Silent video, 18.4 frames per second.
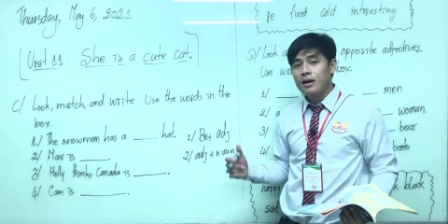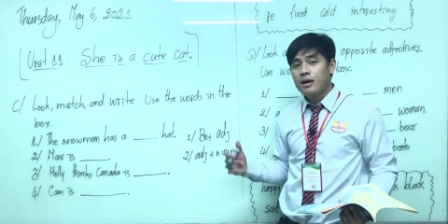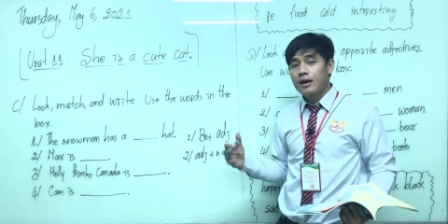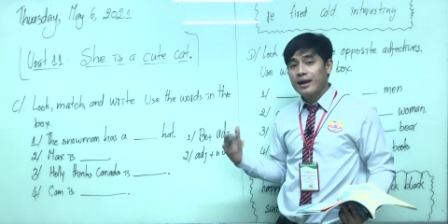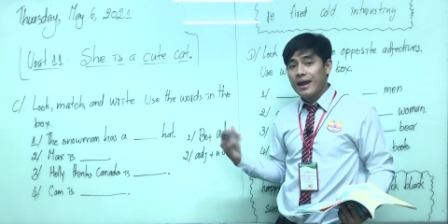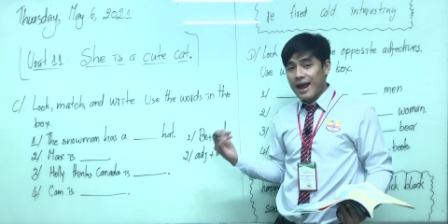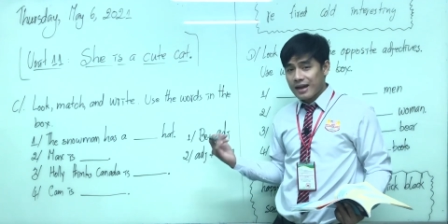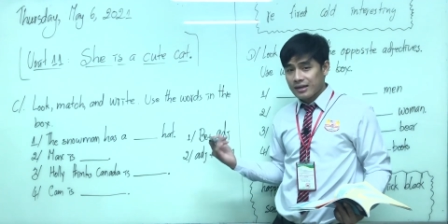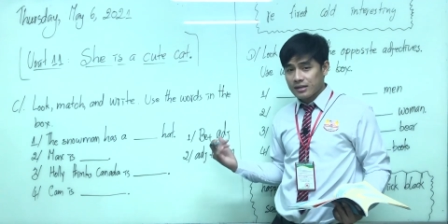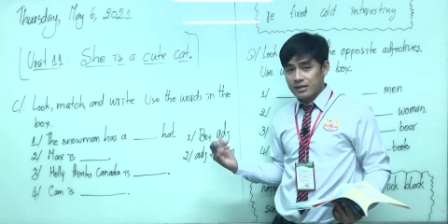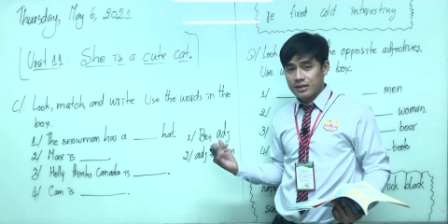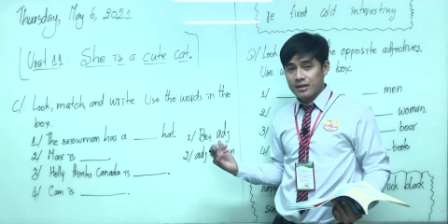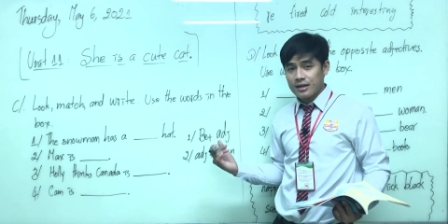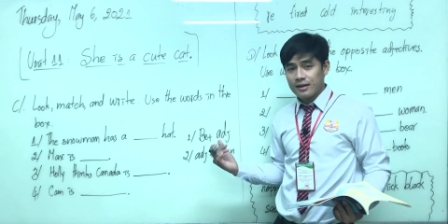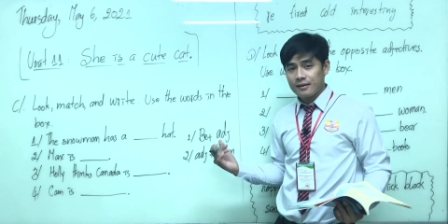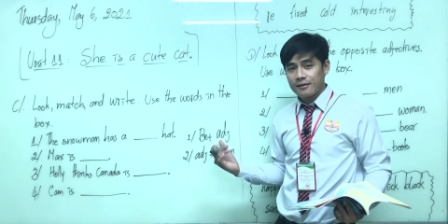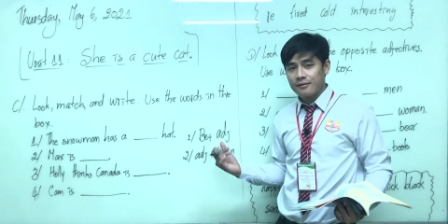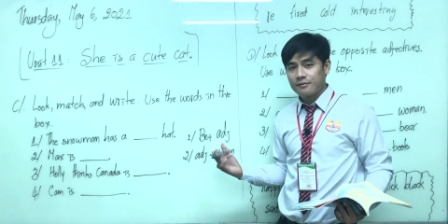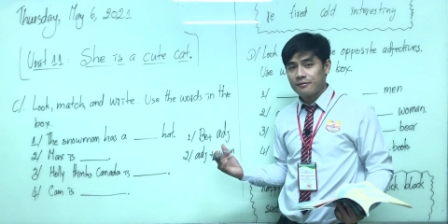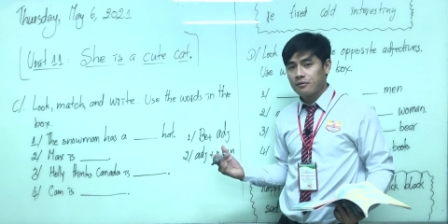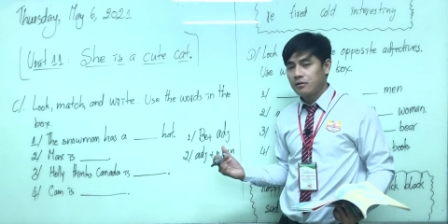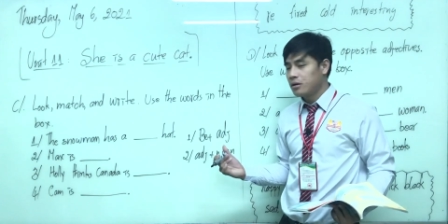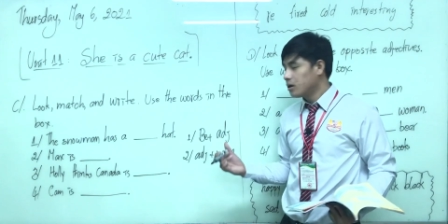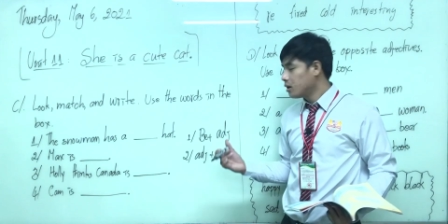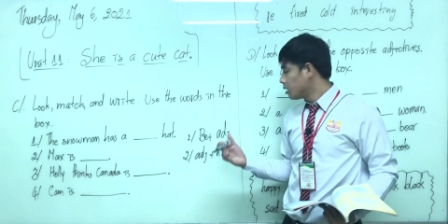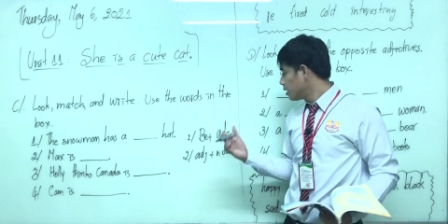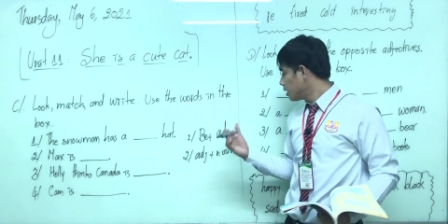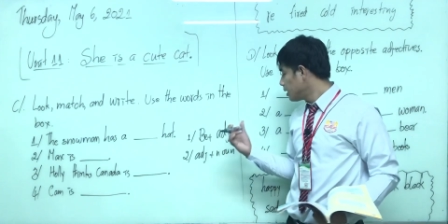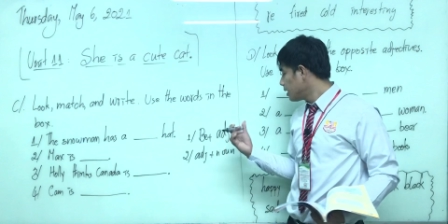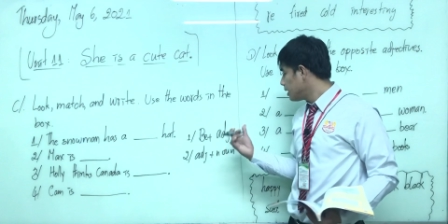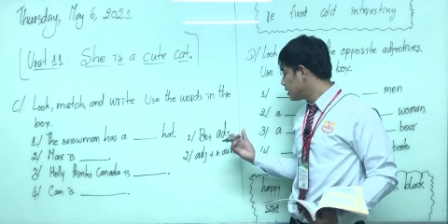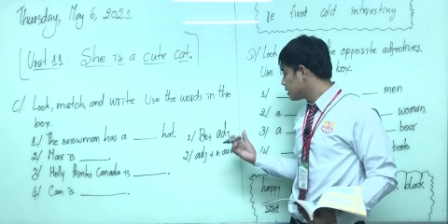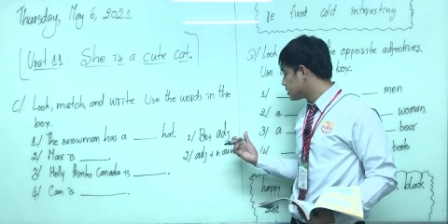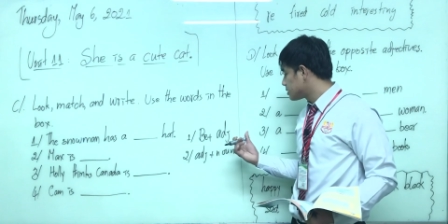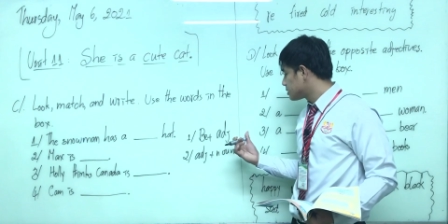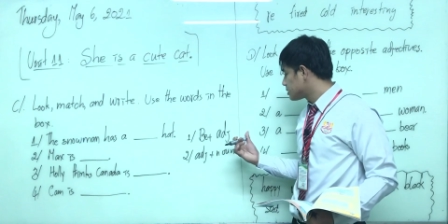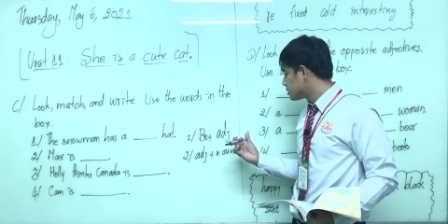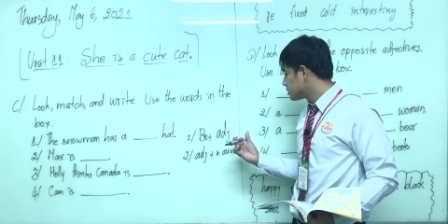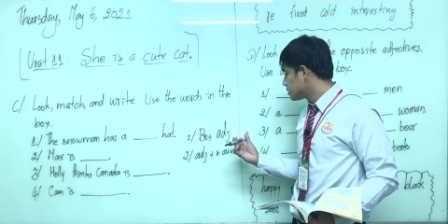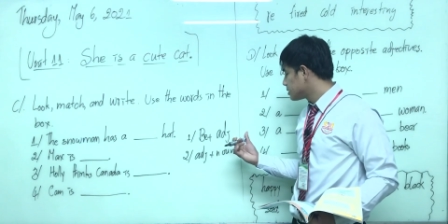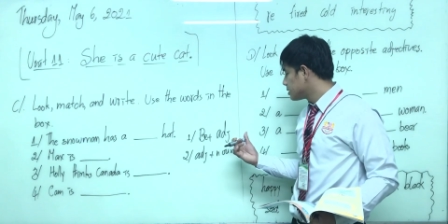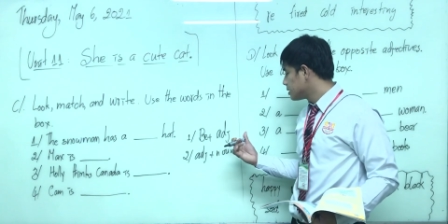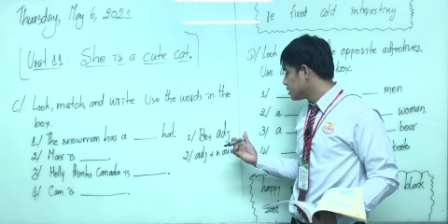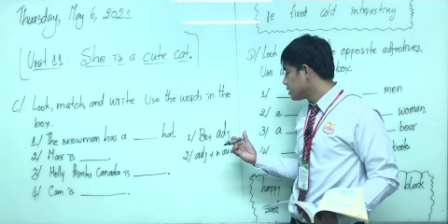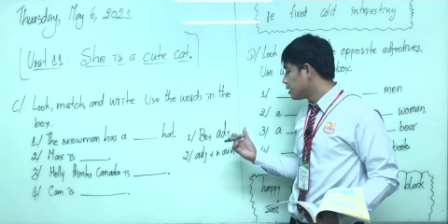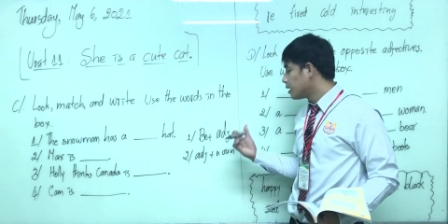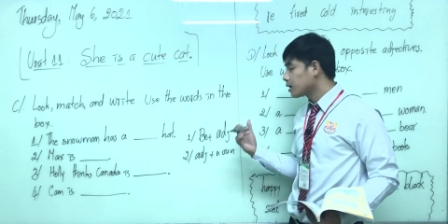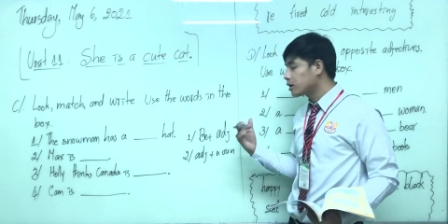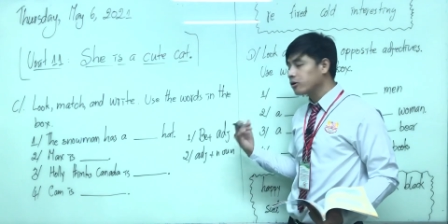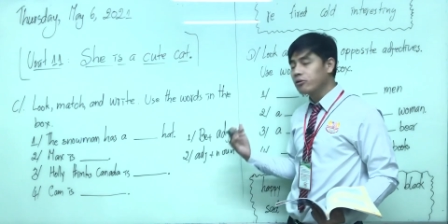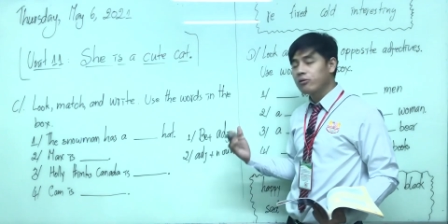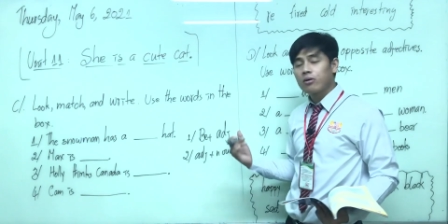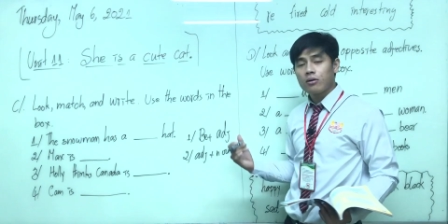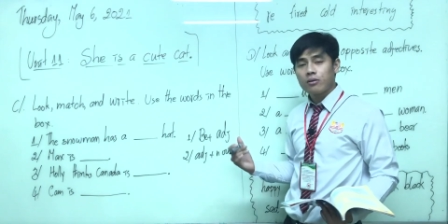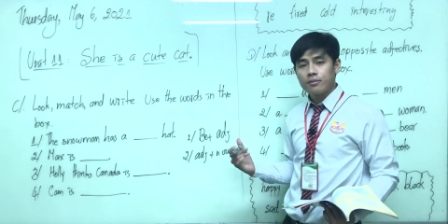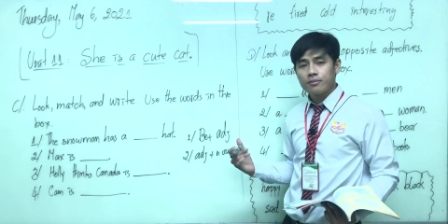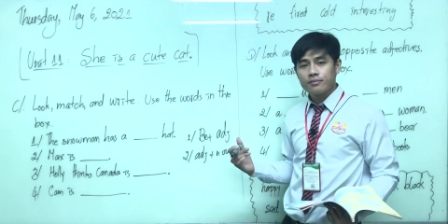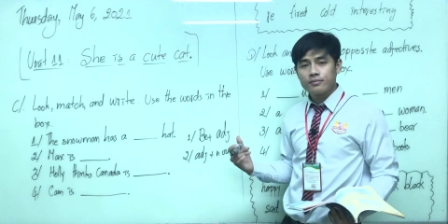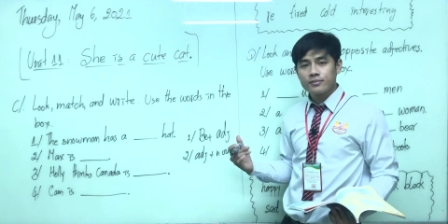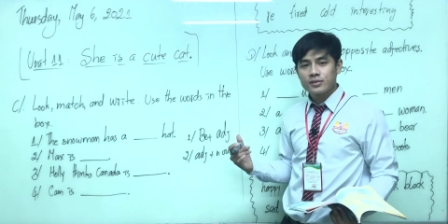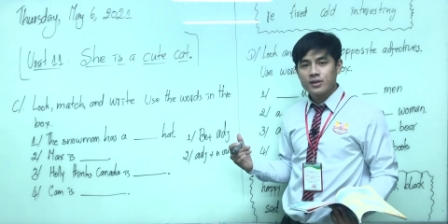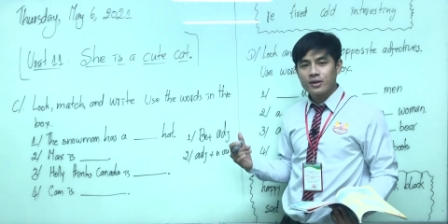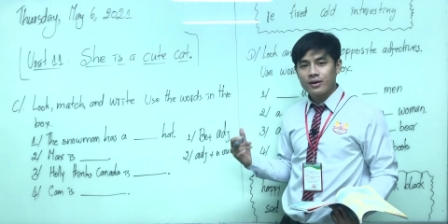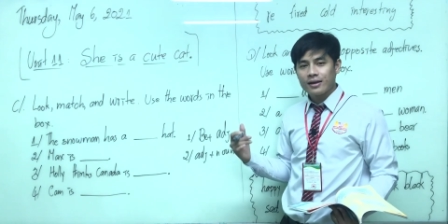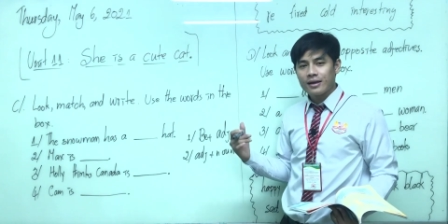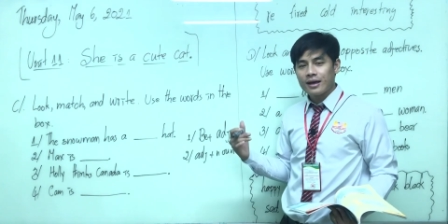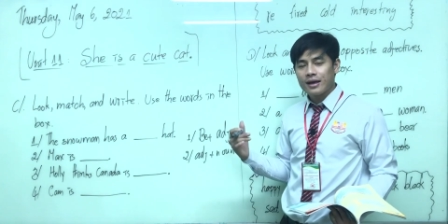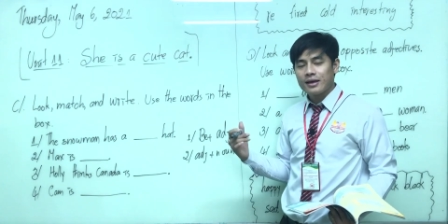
An adjective is a group, sorry,